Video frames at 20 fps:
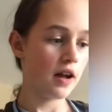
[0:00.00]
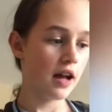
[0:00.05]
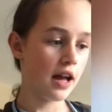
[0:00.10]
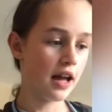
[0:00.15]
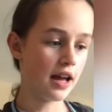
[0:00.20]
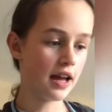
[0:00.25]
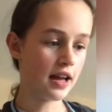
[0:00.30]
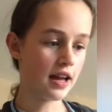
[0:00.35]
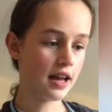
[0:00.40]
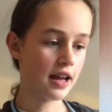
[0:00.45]

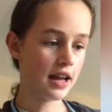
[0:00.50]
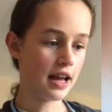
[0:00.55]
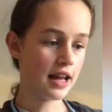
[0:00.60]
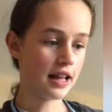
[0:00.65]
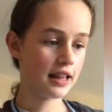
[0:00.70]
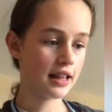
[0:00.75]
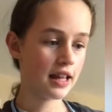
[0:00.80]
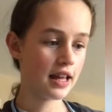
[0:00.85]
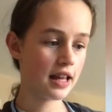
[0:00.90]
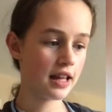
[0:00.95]

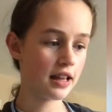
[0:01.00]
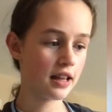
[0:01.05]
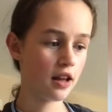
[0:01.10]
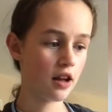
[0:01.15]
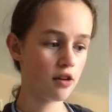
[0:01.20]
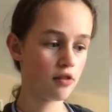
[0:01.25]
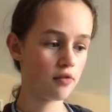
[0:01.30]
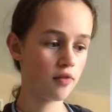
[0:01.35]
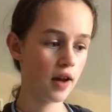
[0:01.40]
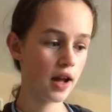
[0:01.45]
And then
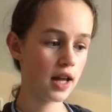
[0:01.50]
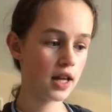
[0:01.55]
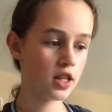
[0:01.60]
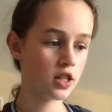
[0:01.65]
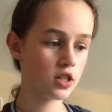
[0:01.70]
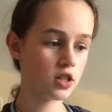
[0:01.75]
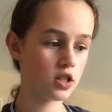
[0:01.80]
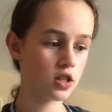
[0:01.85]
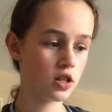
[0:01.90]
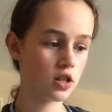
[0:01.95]

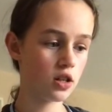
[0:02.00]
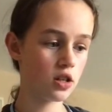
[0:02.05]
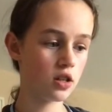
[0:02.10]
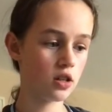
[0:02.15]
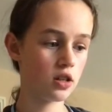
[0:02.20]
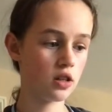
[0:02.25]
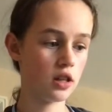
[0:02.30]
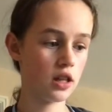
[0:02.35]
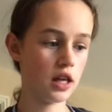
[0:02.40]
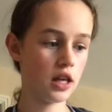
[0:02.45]
arrange
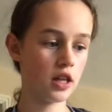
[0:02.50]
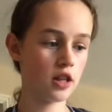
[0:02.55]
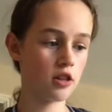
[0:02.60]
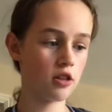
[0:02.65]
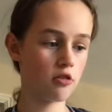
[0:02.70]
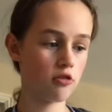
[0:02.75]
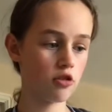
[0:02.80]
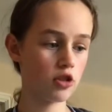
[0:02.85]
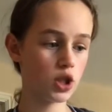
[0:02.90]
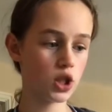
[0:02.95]
the
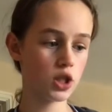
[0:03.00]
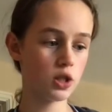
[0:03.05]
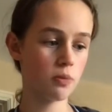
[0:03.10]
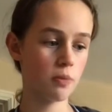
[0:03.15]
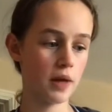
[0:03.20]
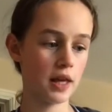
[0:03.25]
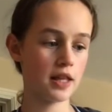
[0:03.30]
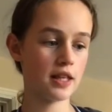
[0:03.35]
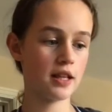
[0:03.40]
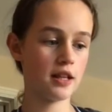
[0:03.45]
scrunched
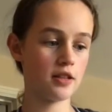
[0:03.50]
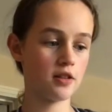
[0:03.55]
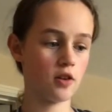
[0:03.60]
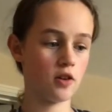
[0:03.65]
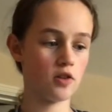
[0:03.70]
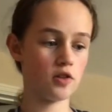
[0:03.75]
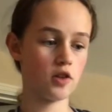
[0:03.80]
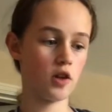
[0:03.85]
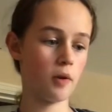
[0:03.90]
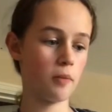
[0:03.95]
pieces
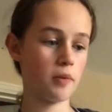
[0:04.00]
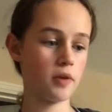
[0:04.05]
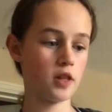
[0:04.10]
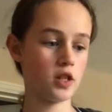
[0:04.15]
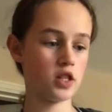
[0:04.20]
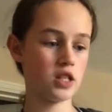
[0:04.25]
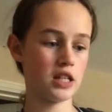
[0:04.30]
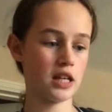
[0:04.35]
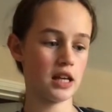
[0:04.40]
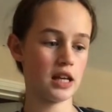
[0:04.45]
on top of the
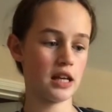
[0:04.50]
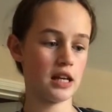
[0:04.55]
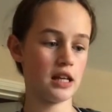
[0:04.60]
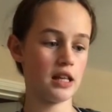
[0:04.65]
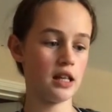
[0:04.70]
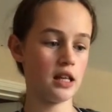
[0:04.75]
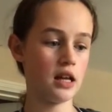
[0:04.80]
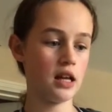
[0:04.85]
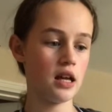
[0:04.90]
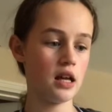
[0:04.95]
chicken,
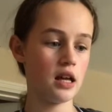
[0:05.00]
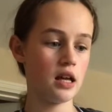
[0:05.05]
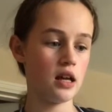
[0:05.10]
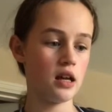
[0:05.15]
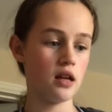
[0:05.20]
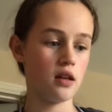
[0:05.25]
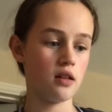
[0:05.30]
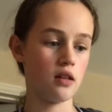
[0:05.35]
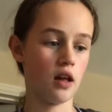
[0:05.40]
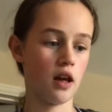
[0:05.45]

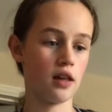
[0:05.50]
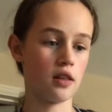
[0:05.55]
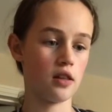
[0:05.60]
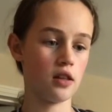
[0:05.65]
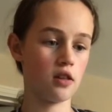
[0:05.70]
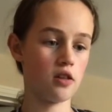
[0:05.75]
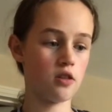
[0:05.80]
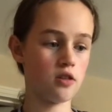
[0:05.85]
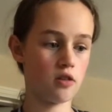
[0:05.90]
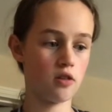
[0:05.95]
like the
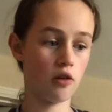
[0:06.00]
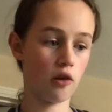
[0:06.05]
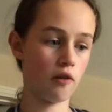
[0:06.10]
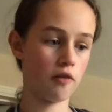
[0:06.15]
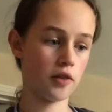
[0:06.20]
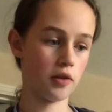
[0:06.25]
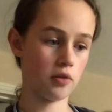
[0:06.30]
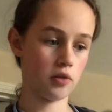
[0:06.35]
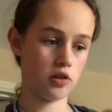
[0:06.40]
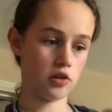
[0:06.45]
stuff
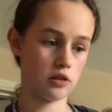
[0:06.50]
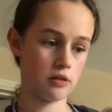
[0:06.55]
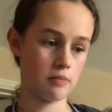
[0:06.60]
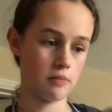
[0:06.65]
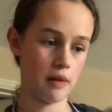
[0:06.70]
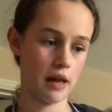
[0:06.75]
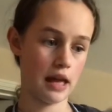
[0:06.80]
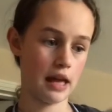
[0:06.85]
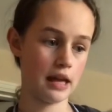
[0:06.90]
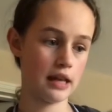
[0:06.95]
that we just
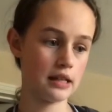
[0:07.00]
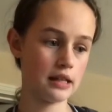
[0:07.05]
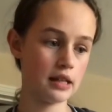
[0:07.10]
made,